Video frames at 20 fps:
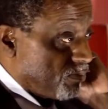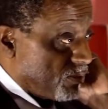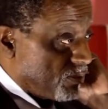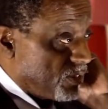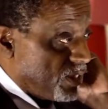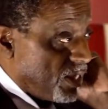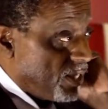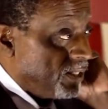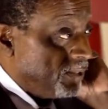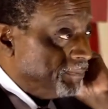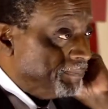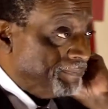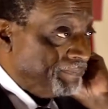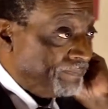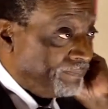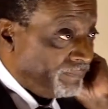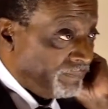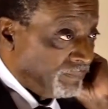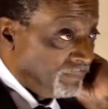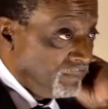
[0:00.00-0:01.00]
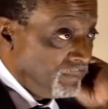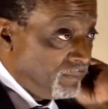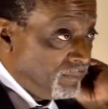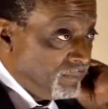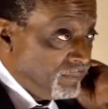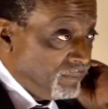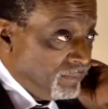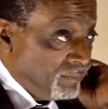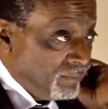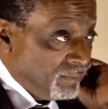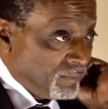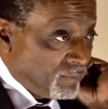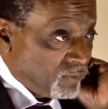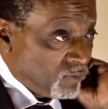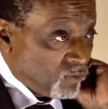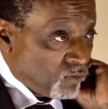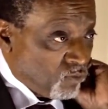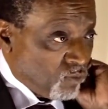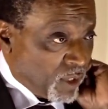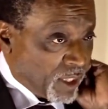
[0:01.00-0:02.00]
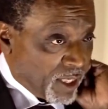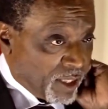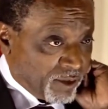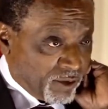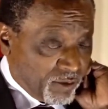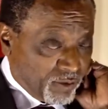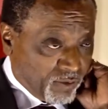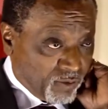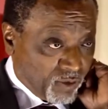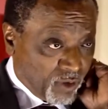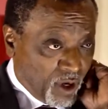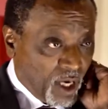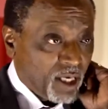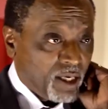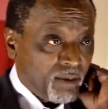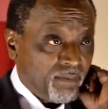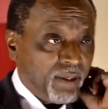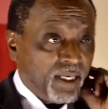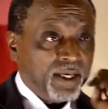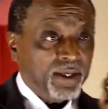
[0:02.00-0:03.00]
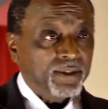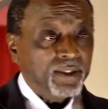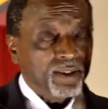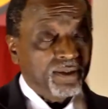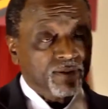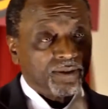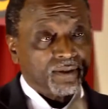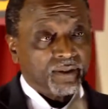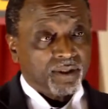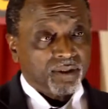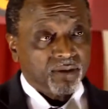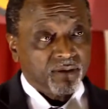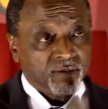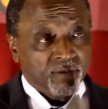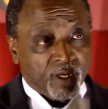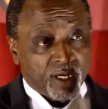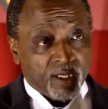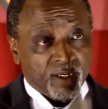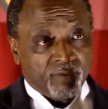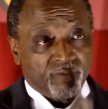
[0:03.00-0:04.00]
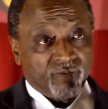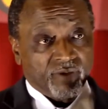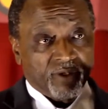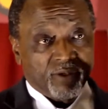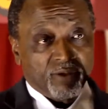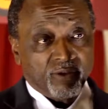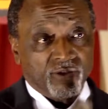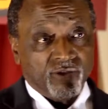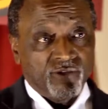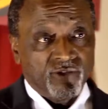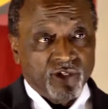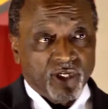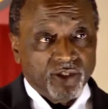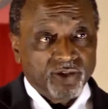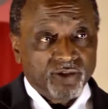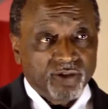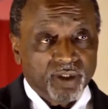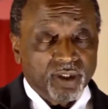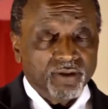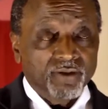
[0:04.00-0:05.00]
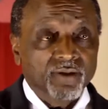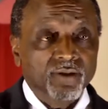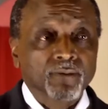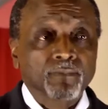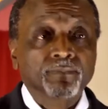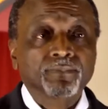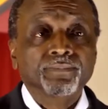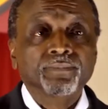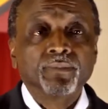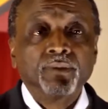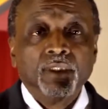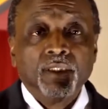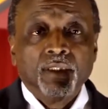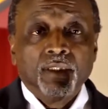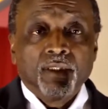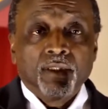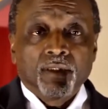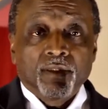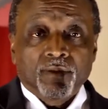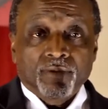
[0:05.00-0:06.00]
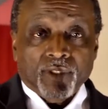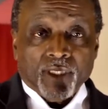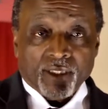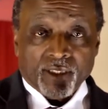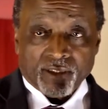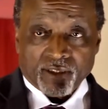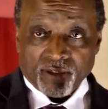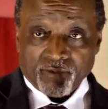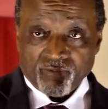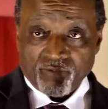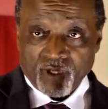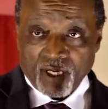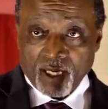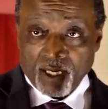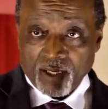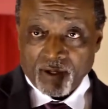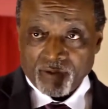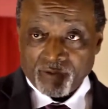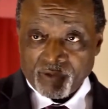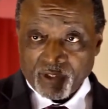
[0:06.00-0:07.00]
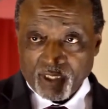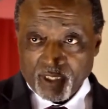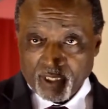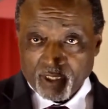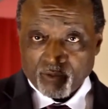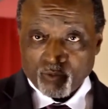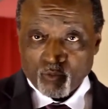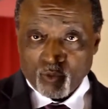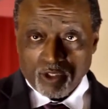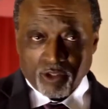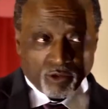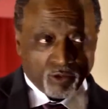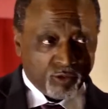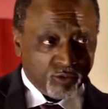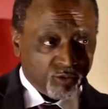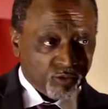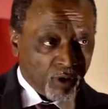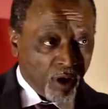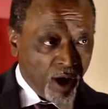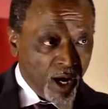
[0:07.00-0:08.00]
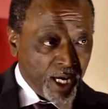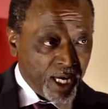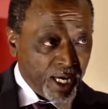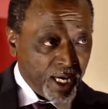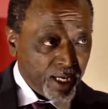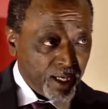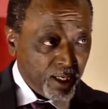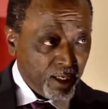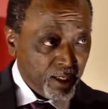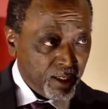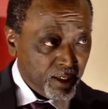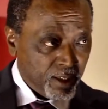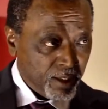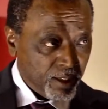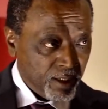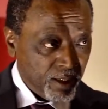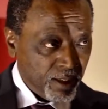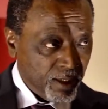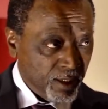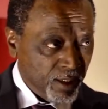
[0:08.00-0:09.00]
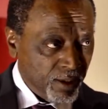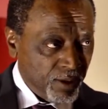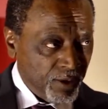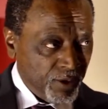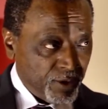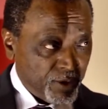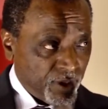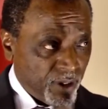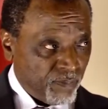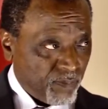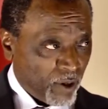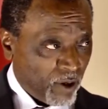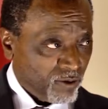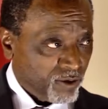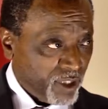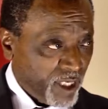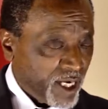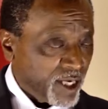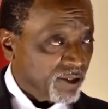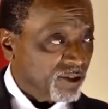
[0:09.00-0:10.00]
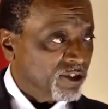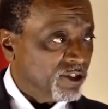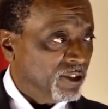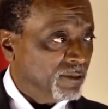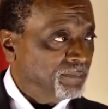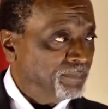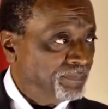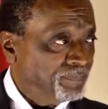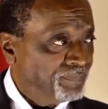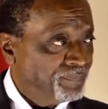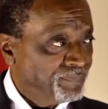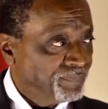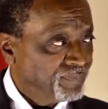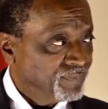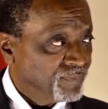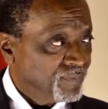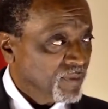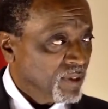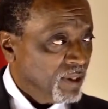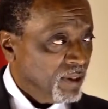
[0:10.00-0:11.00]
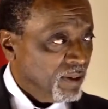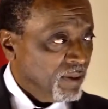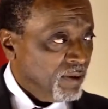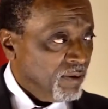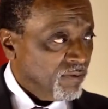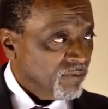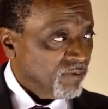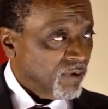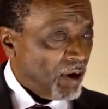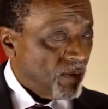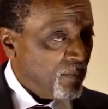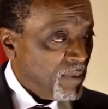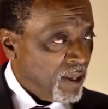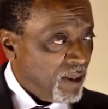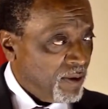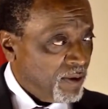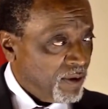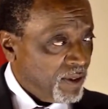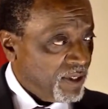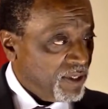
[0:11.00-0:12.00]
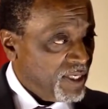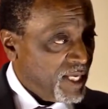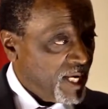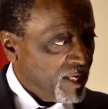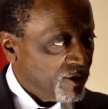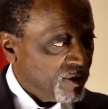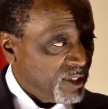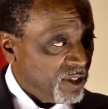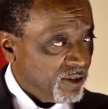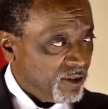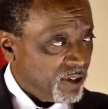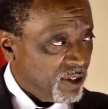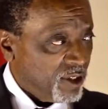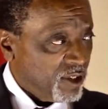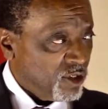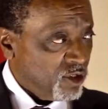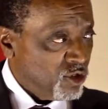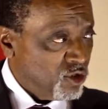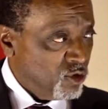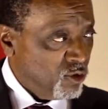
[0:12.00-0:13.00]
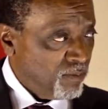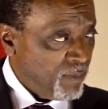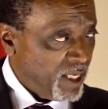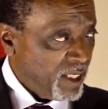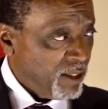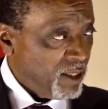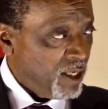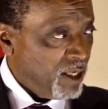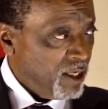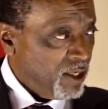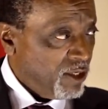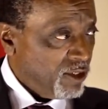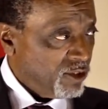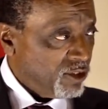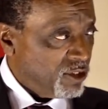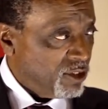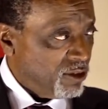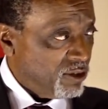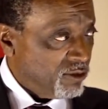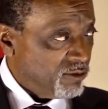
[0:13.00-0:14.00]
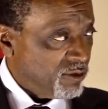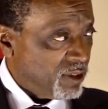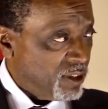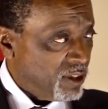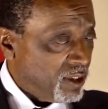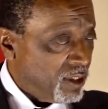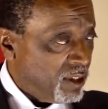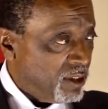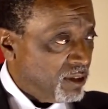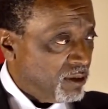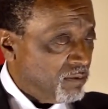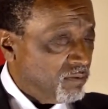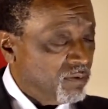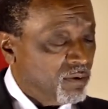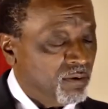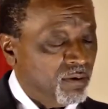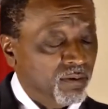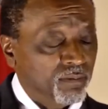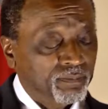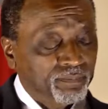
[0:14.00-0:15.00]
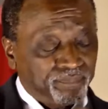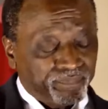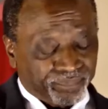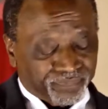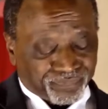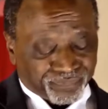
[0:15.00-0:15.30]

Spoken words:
per se. What I talk about is the grave injustice that is involved in withdrawing the protection from nascent human children in the womb